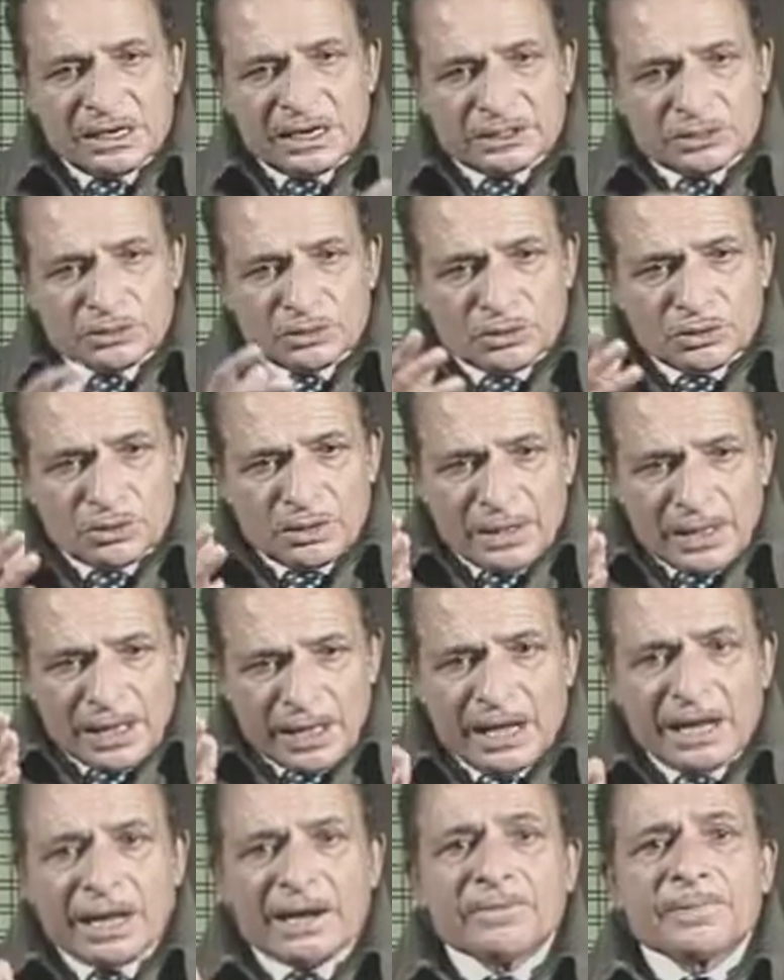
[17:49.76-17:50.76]
Let you
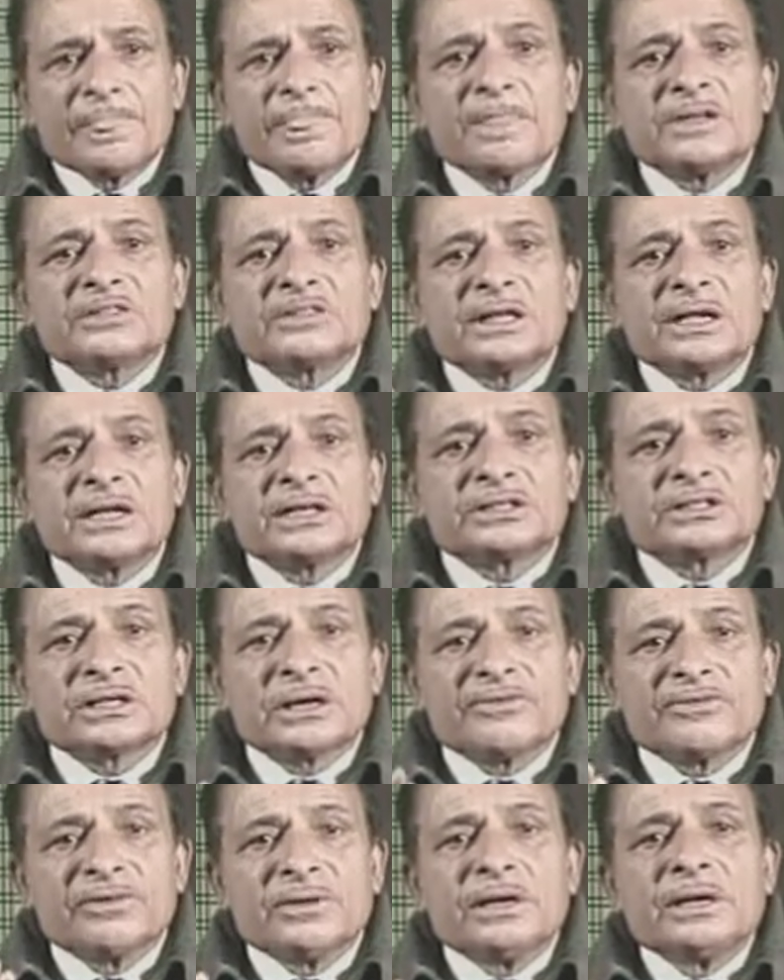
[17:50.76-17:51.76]
have the things
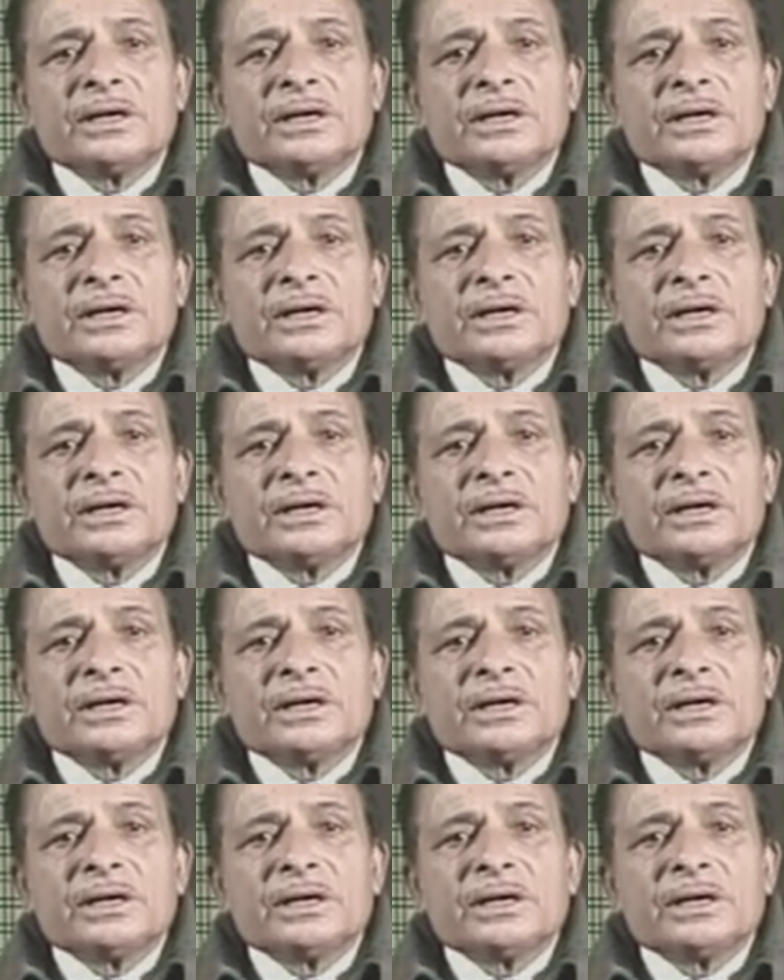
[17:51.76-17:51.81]
of